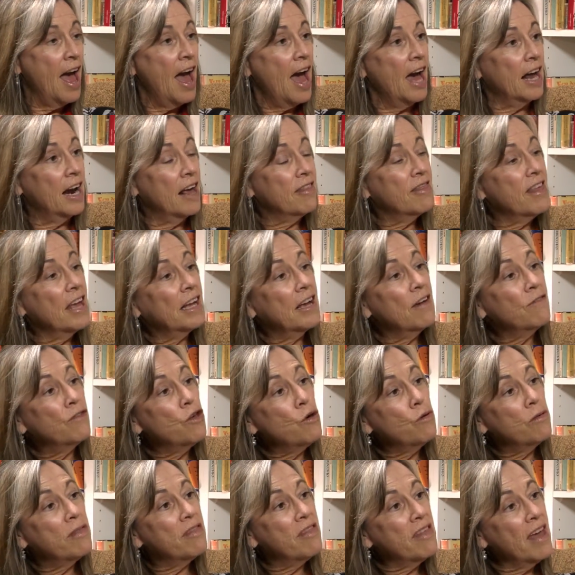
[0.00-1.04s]
And I think if
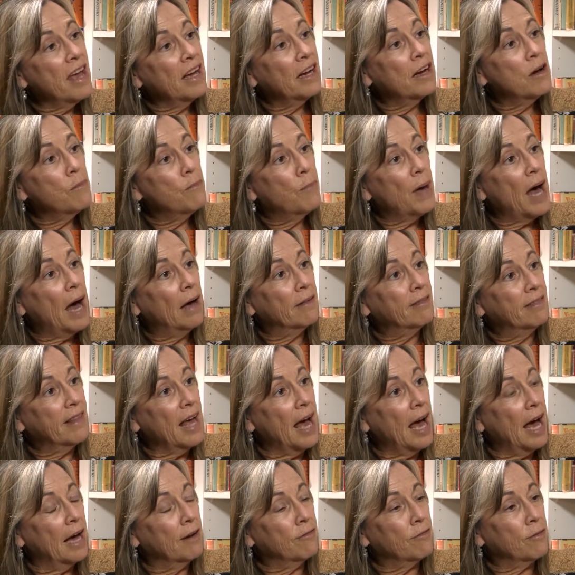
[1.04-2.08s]
you think about
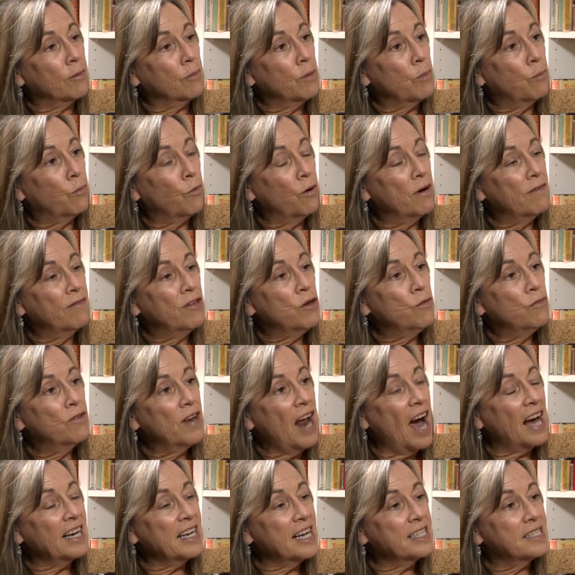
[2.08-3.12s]
that from the point of view,
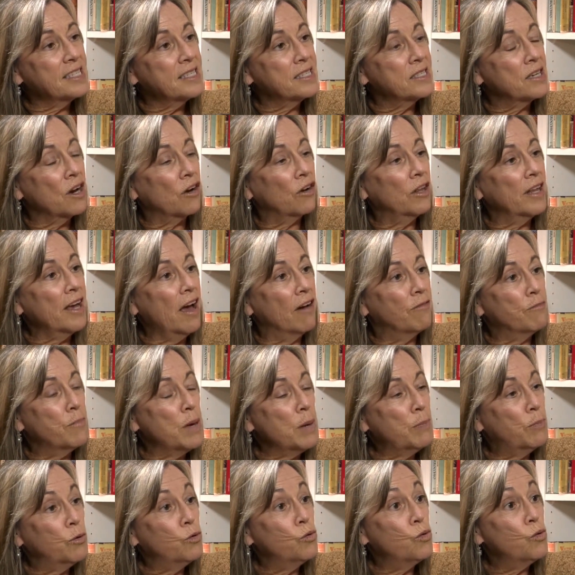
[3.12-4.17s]
not necessarily of
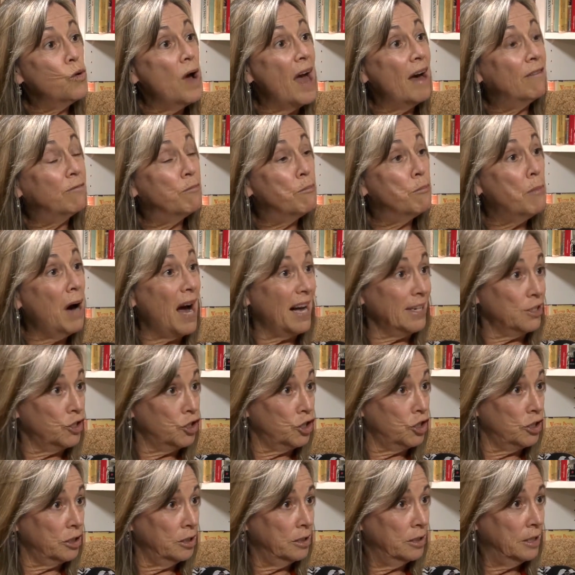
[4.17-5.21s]
people who have
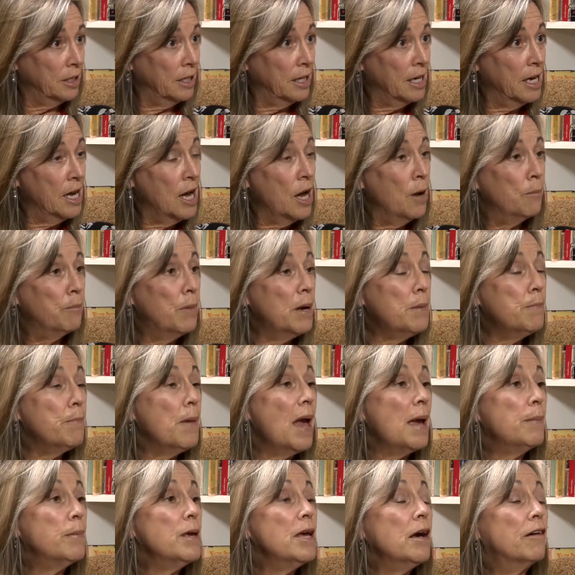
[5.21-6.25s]
much, but
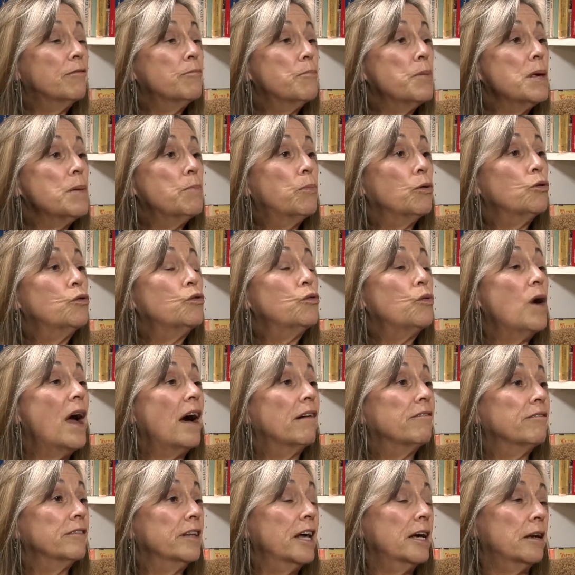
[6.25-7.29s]
maybe of people who
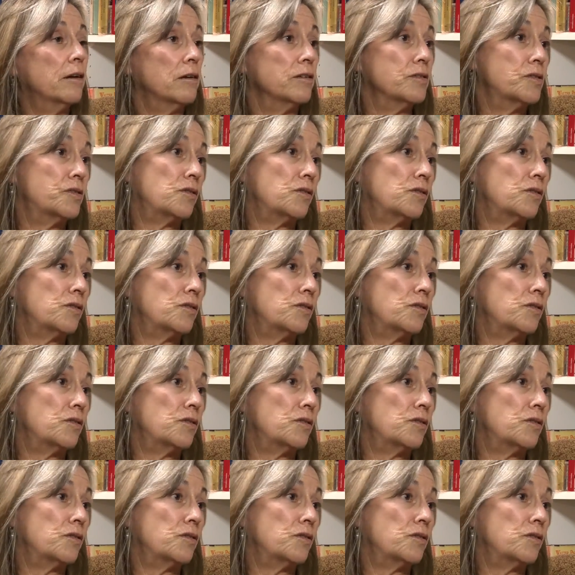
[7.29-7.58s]
have little.